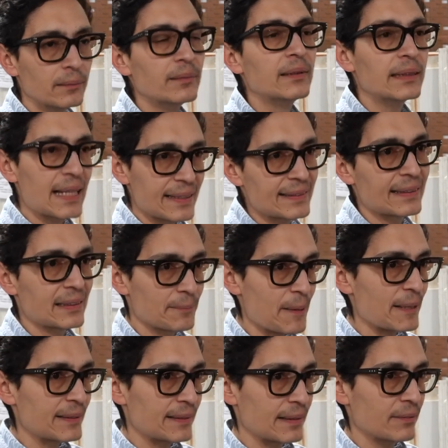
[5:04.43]
less
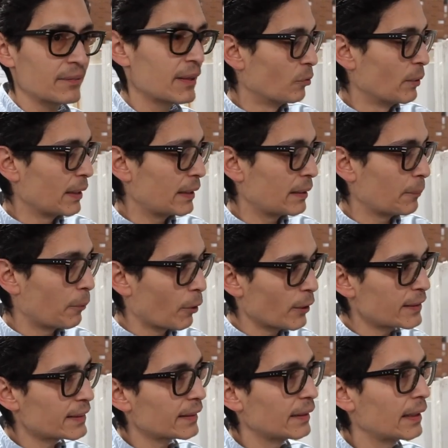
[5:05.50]
expensive. With the
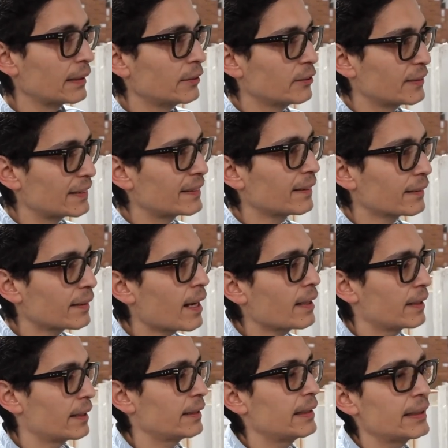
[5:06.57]
porcelain, you still
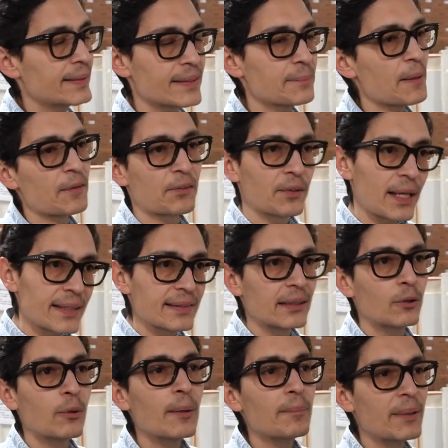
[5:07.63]
kind of need specialized
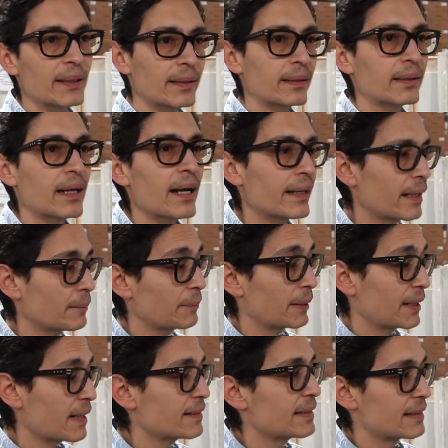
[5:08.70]
equipment to cut it
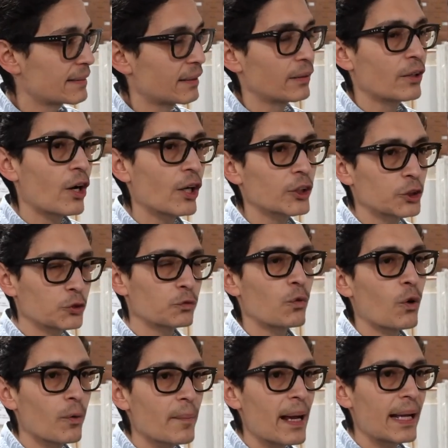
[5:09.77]
because it's a large
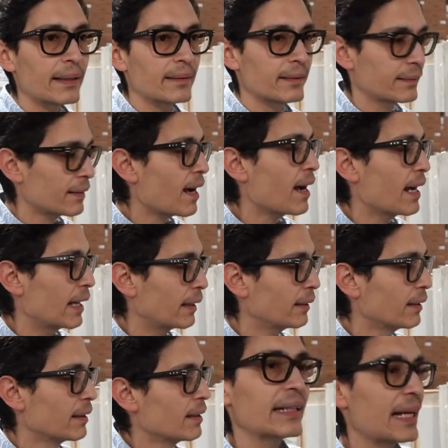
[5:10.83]
format tile,
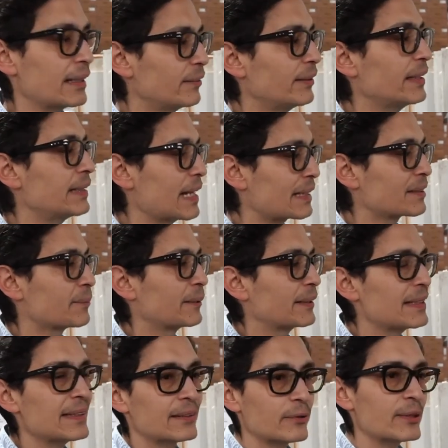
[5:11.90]
and you need
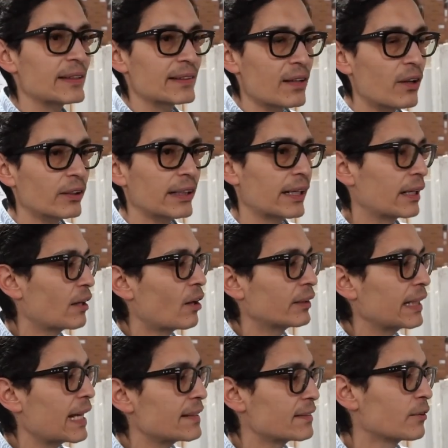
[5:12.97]
expertise to install it and all
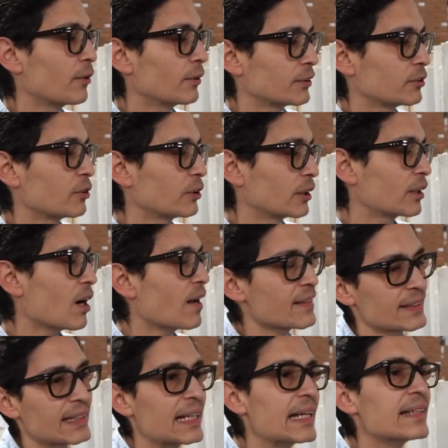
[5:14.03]
that. So the
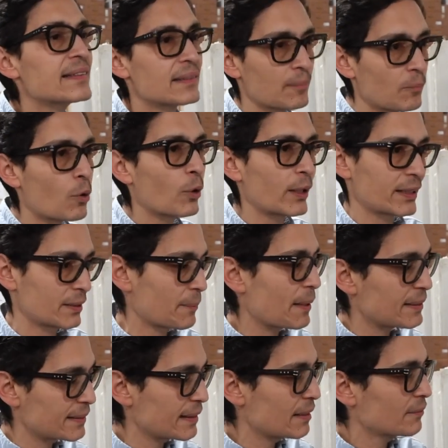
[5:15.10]
cost is more
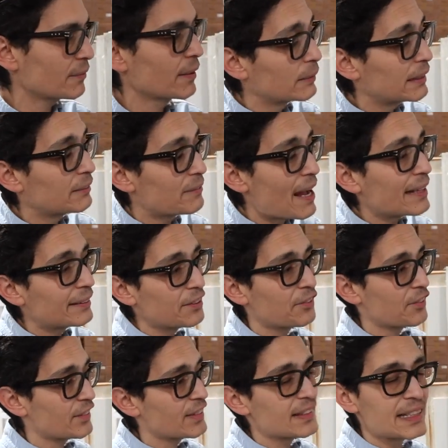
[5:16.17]
expensive. The advantage
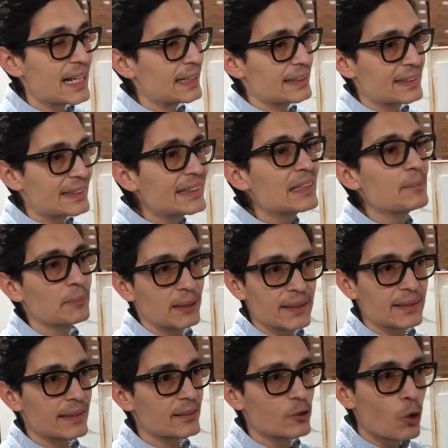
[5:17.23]
is that it's
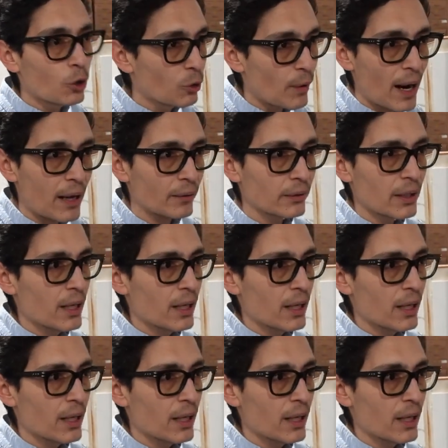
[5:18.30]
seamless. There's no grout,